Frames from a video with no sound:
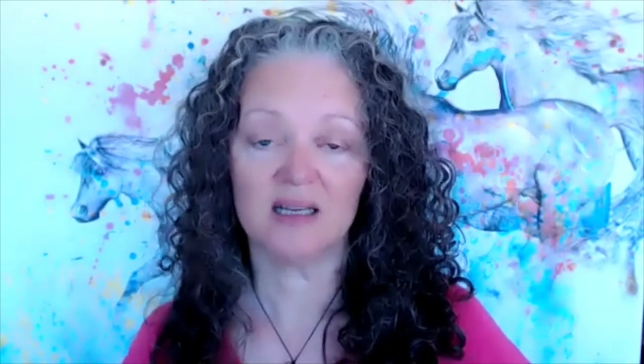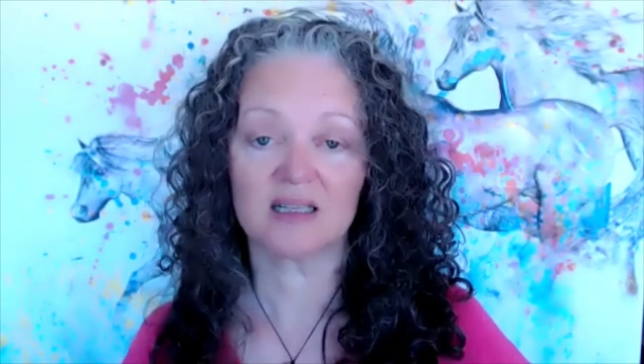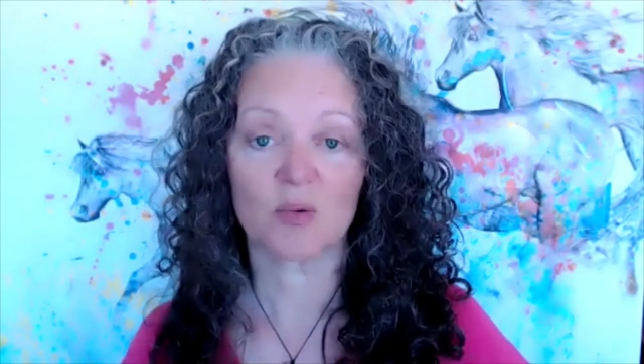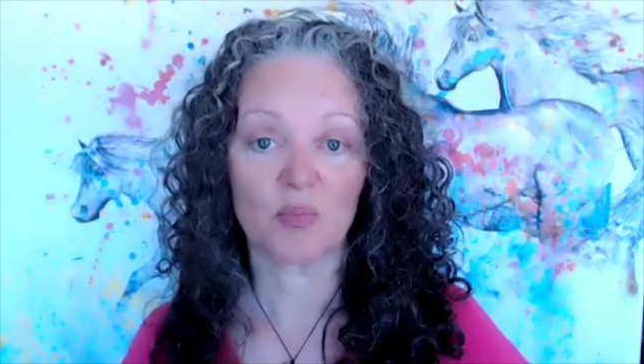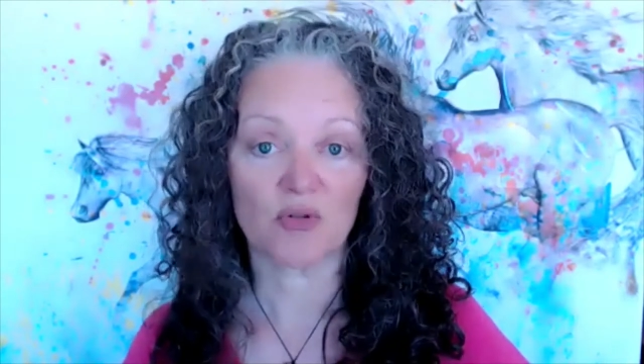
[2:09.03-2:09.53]

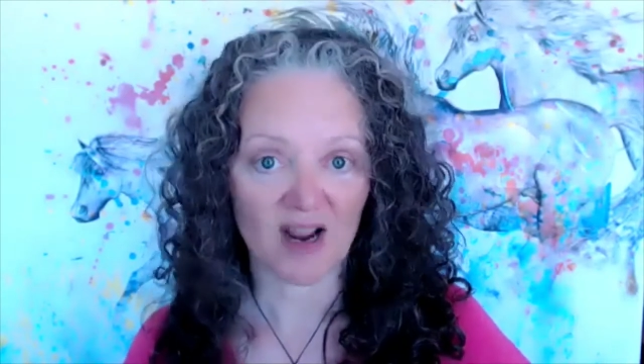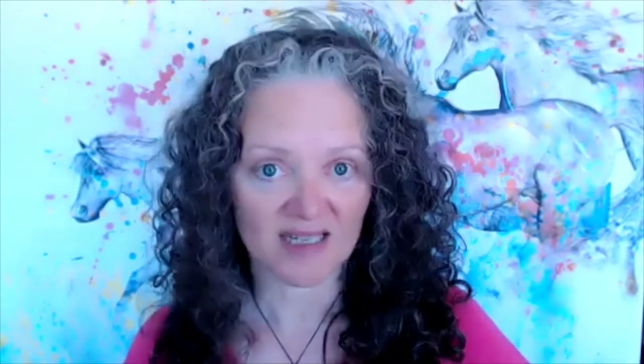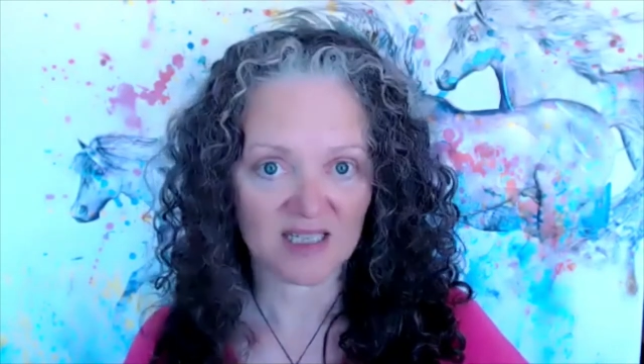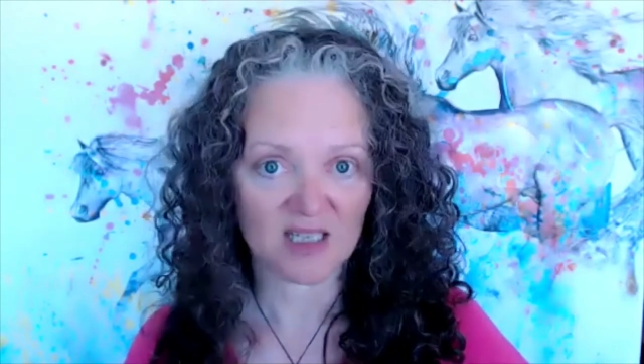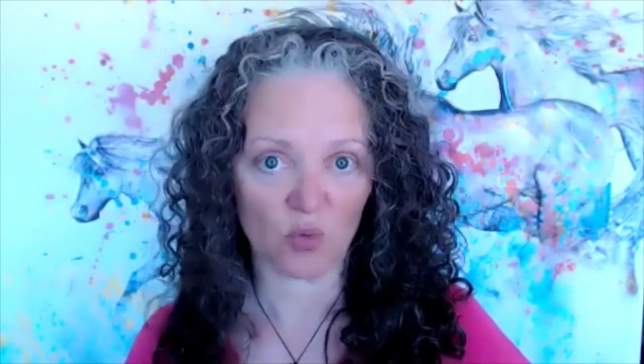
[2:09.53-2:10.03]
to
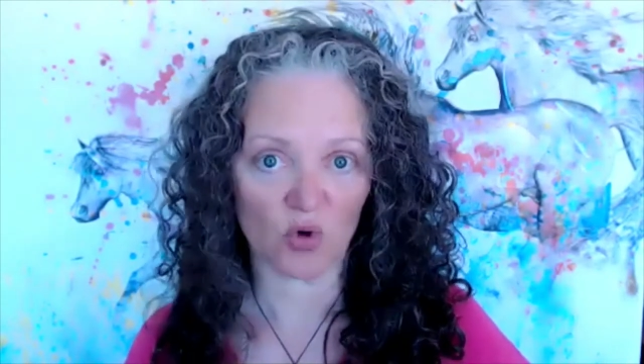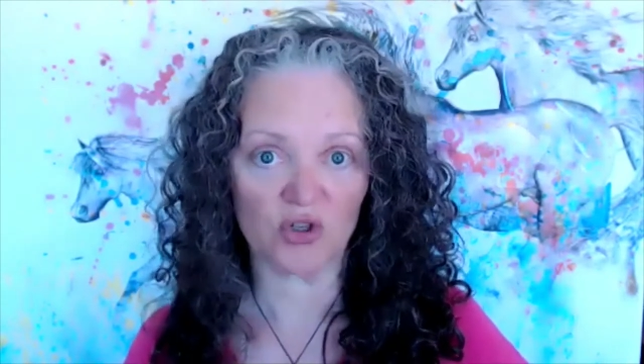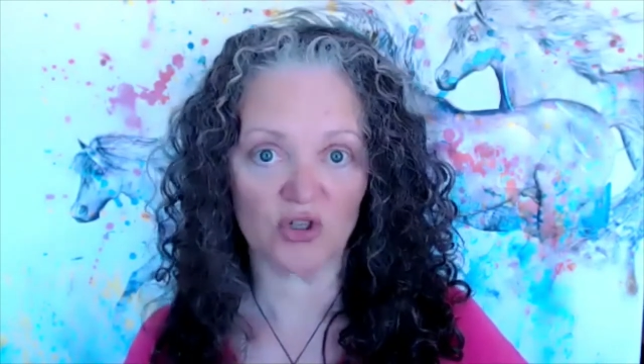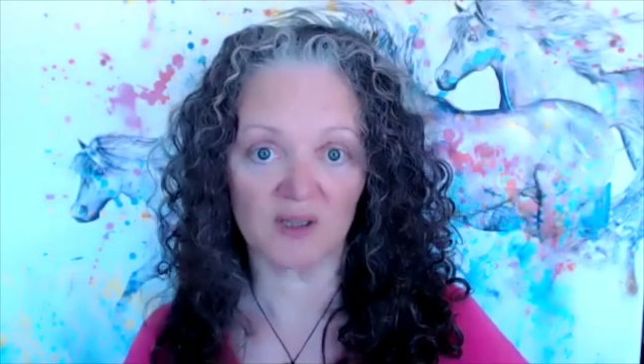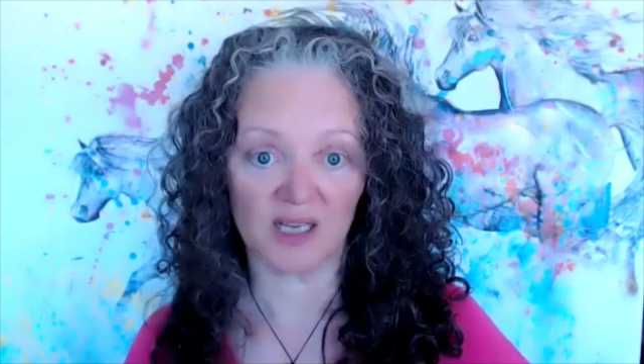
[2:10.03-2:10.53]
practice what
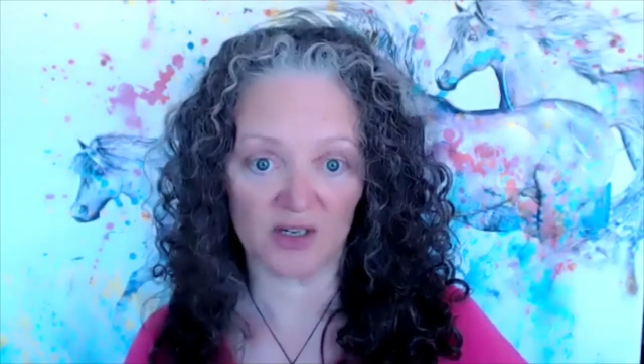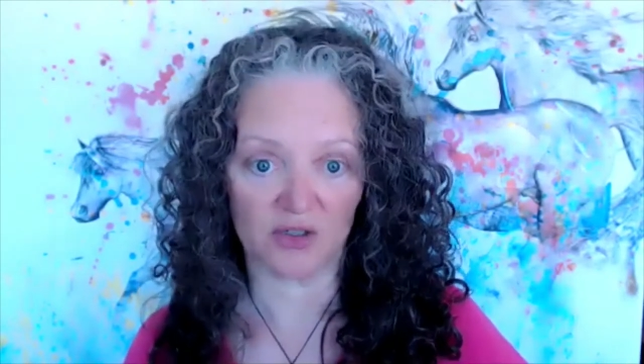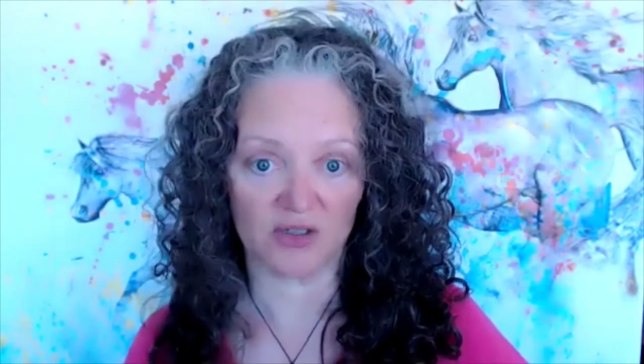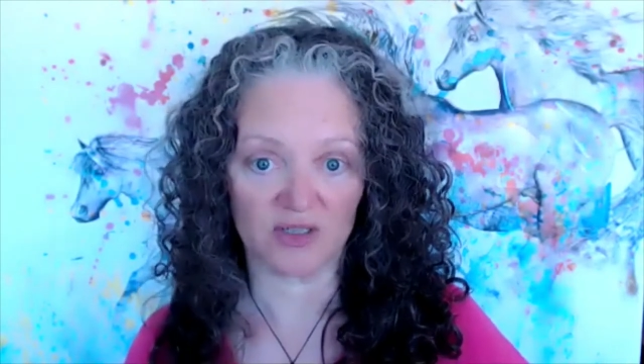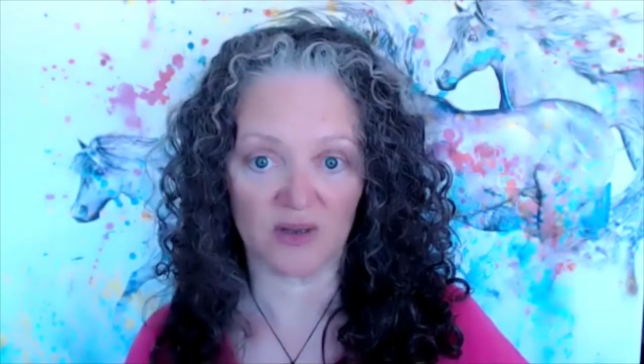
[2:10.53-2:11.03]
you
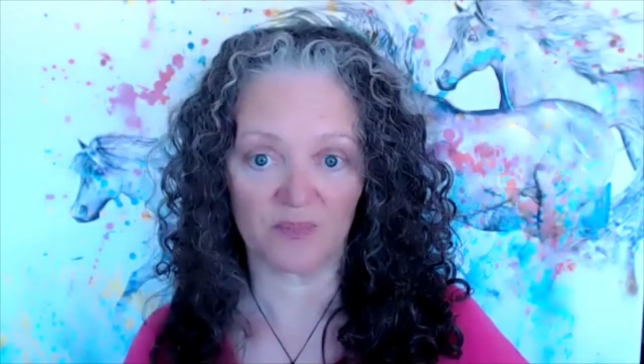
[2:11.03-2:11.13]
learned,